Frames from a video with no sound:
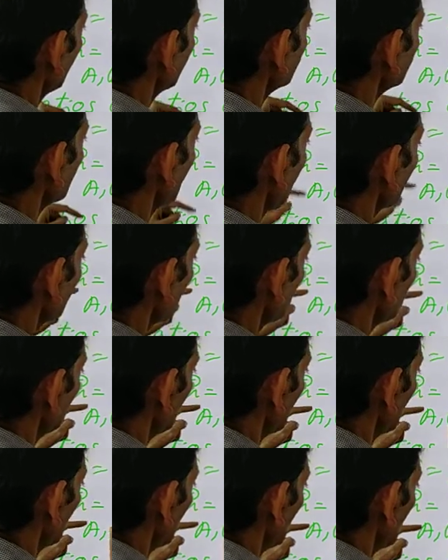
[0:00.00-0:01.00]
x I cap
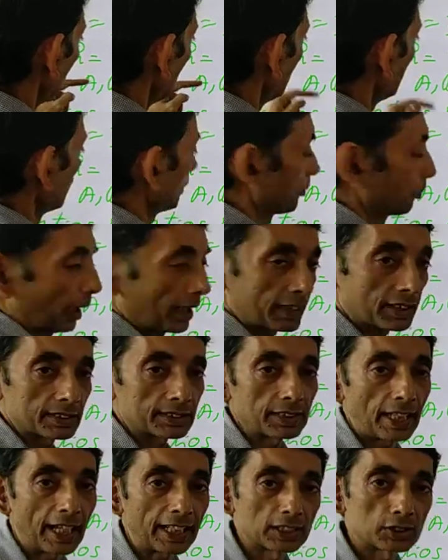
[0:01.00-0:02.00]

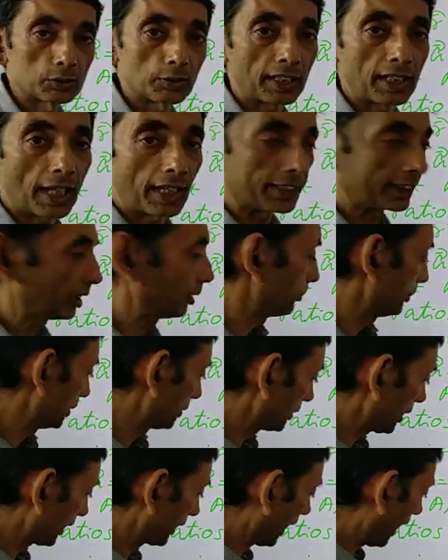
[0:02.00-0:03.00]
minus x1 I cap.
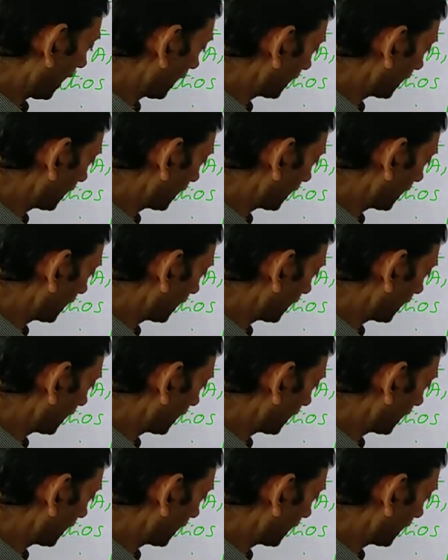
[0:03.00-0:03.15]
You take